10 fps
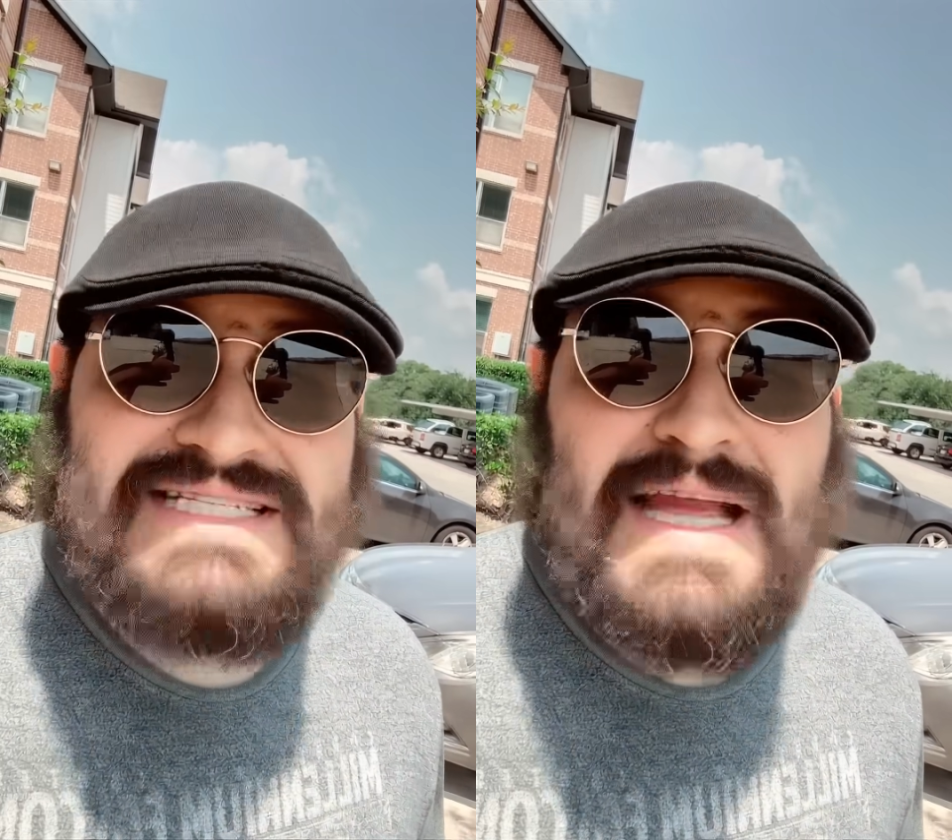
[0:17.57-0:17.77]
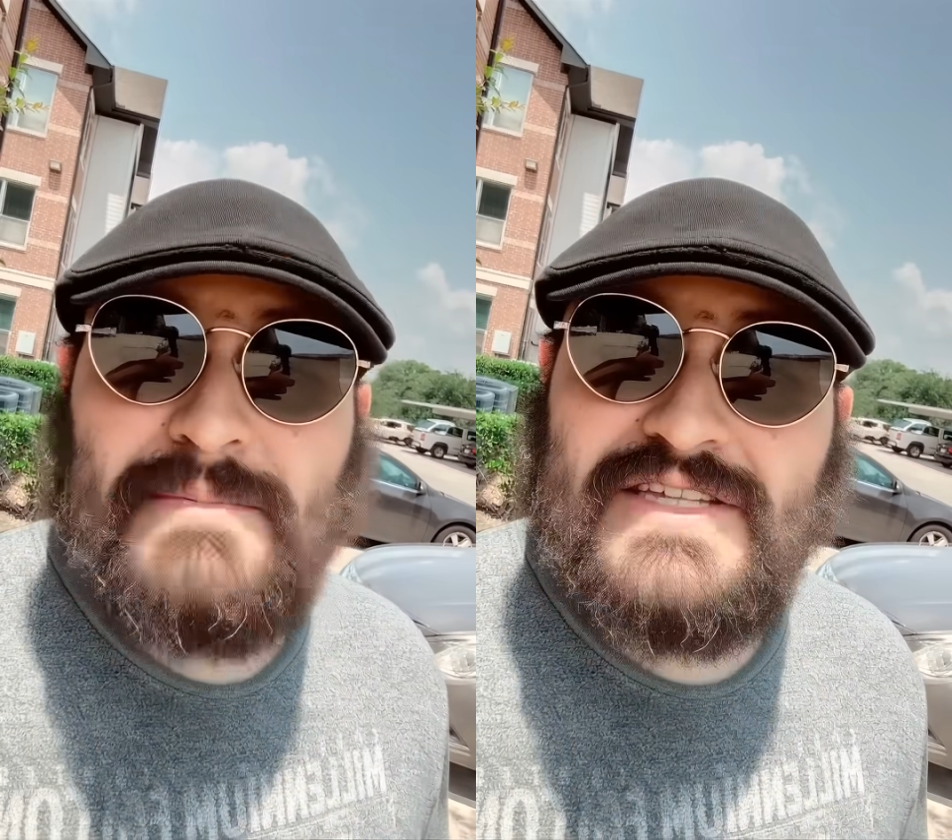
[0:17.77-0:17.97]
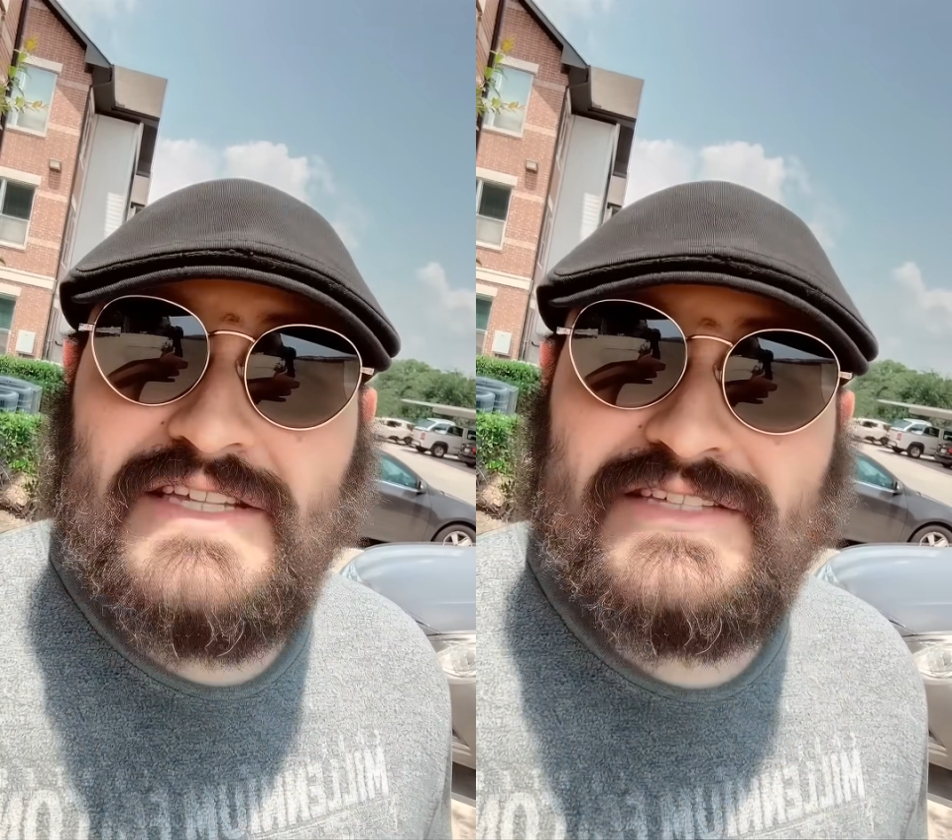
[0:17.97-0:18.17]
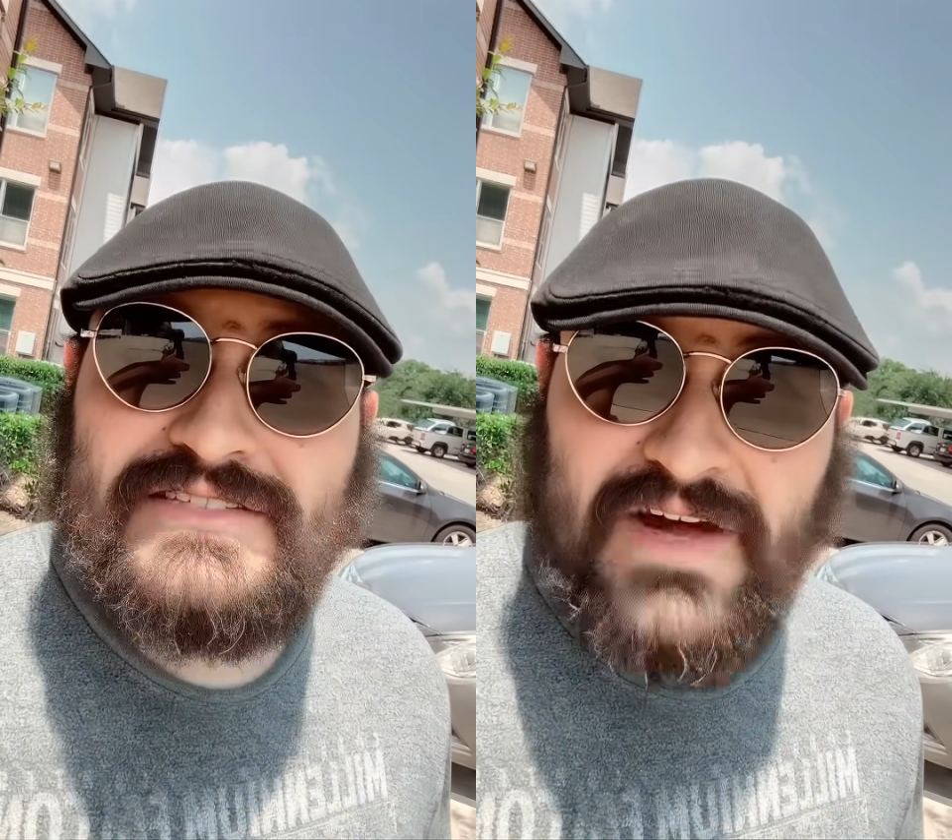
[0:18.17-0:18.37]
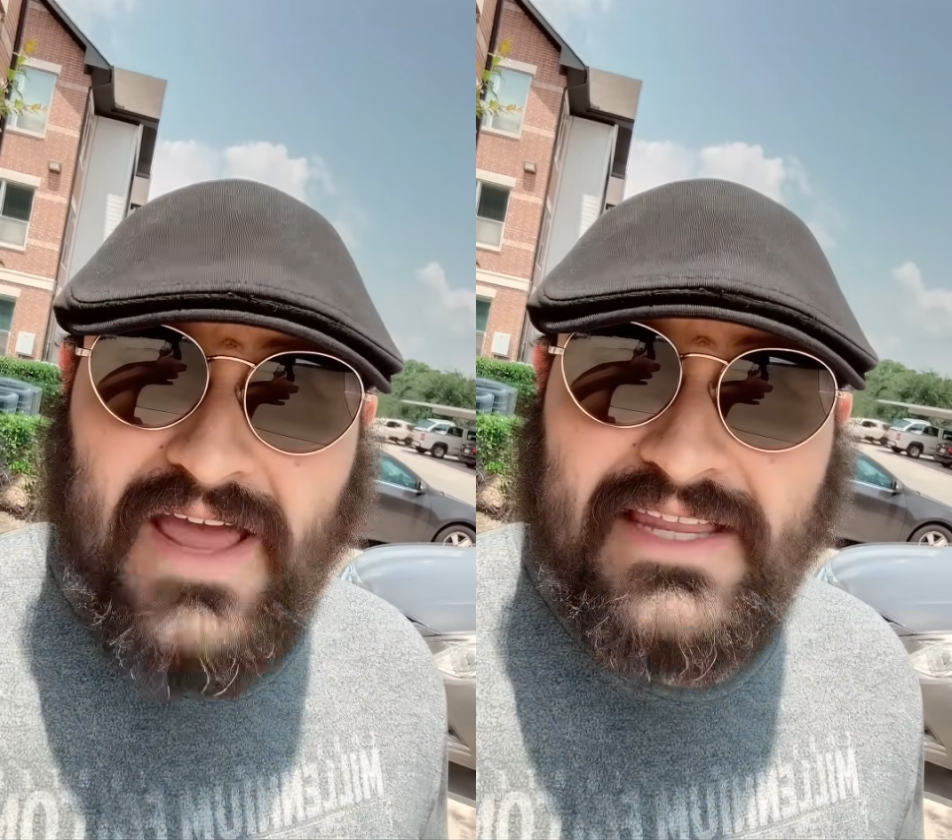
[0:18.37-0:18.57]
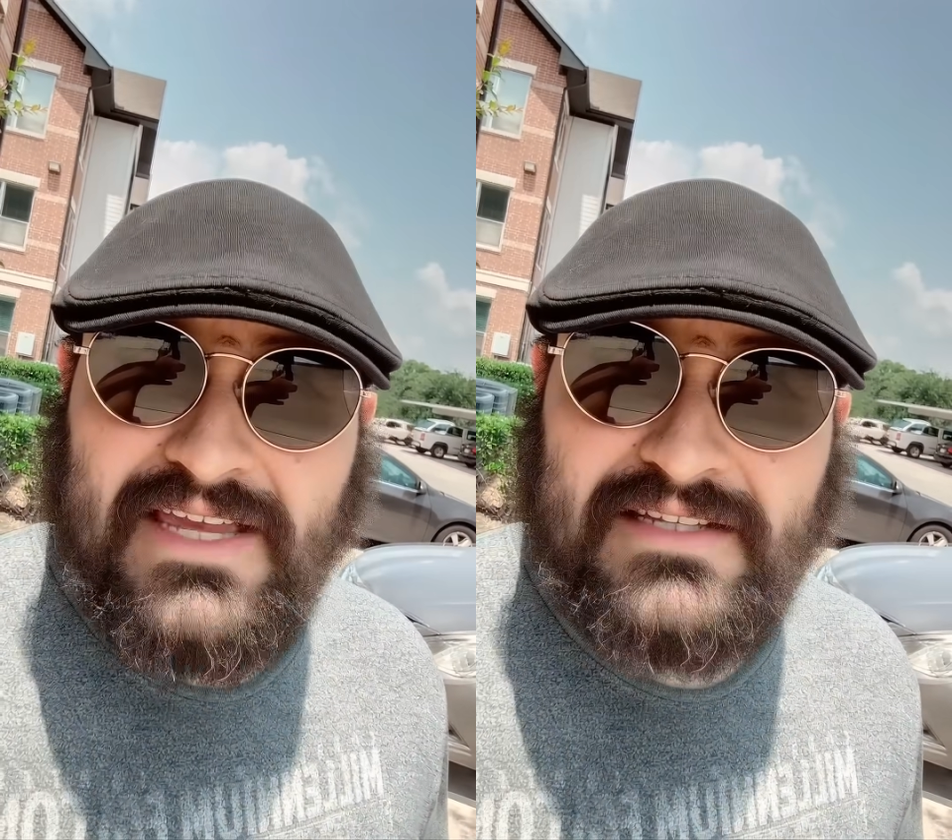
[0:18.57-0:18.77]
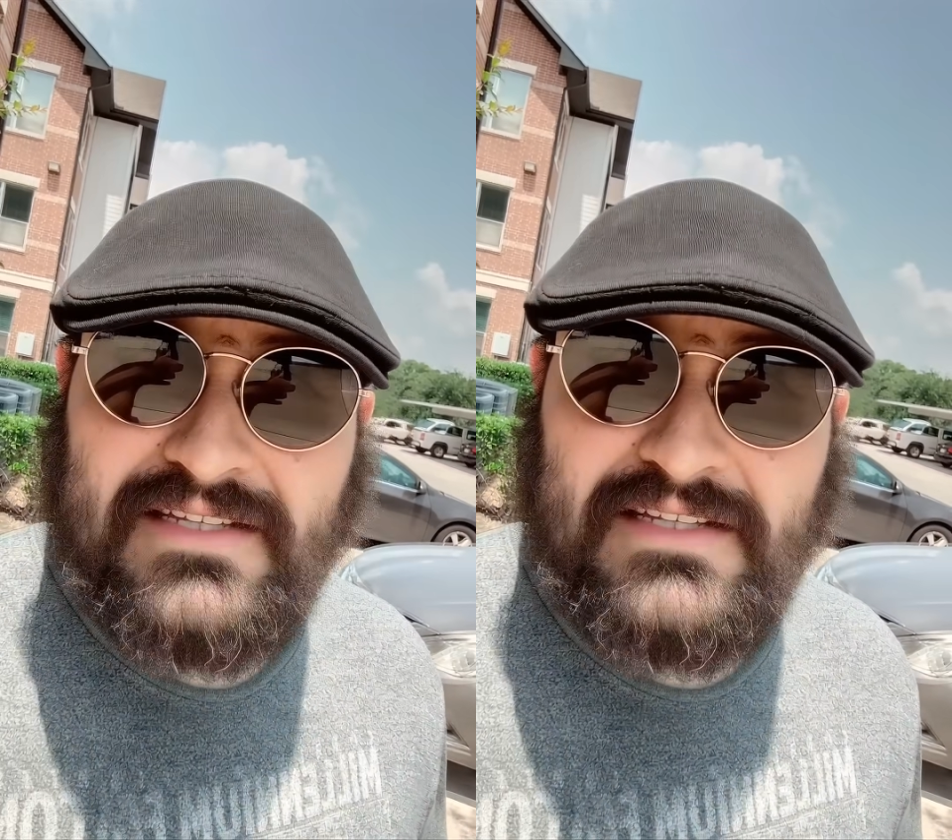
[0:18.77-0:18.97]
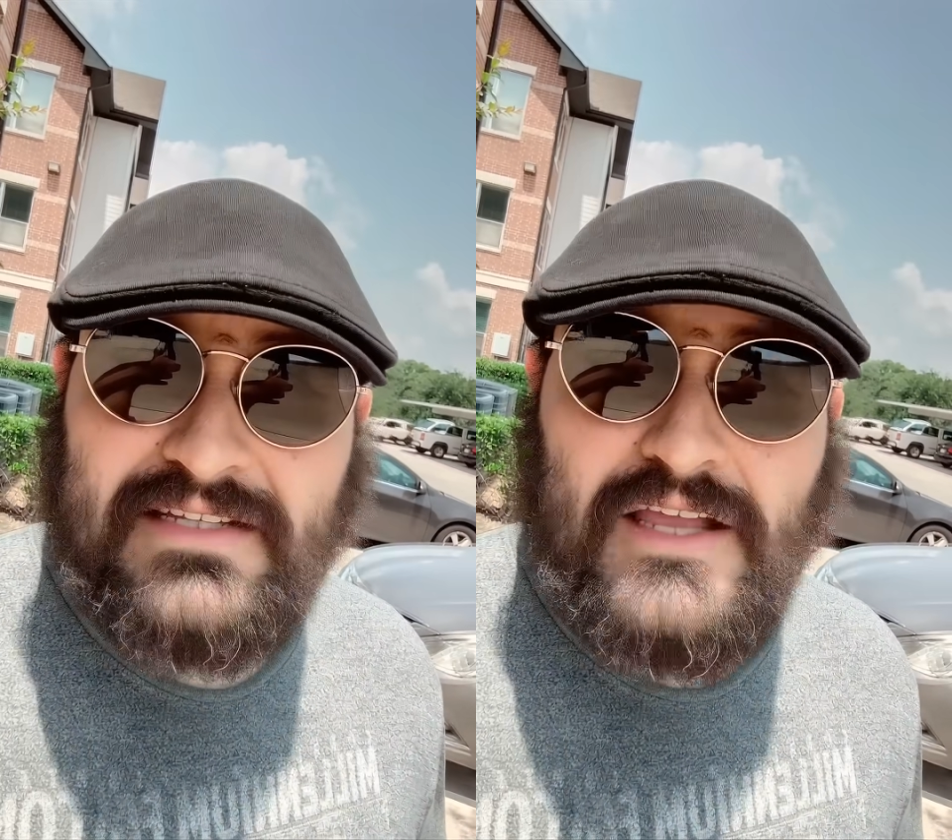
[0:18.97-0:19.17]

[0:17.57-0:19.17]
step into the spotlight.